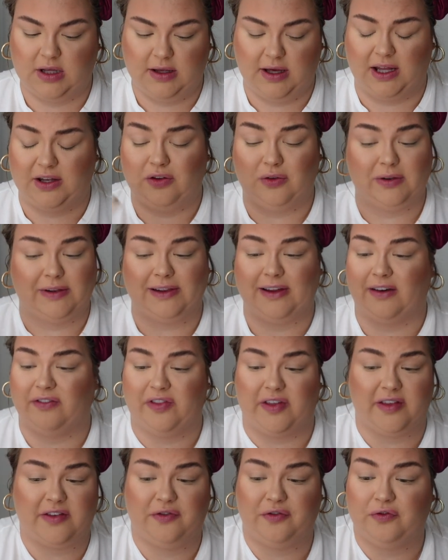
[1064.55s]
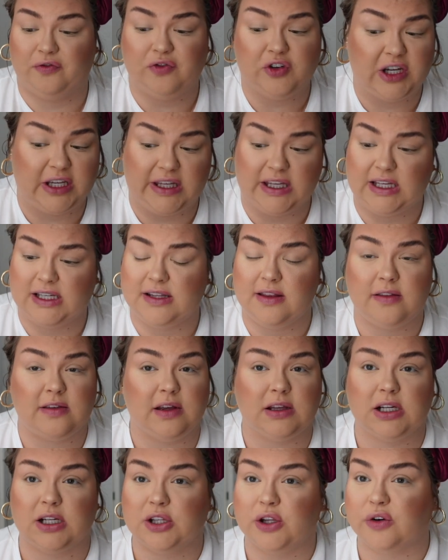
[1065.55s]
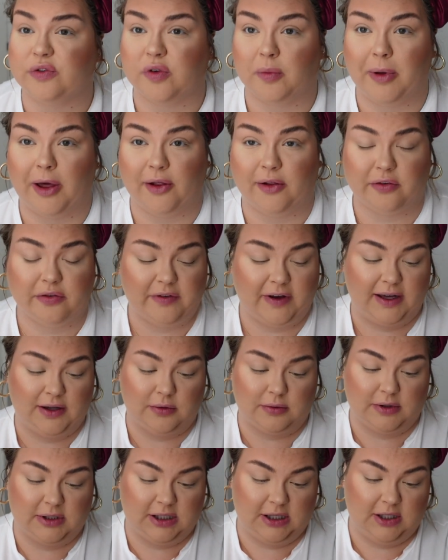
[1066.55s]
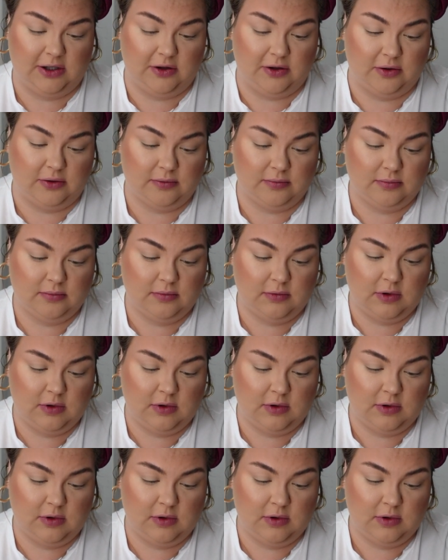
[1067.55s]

I do love this freaking concealer though from e.l.f. I really do.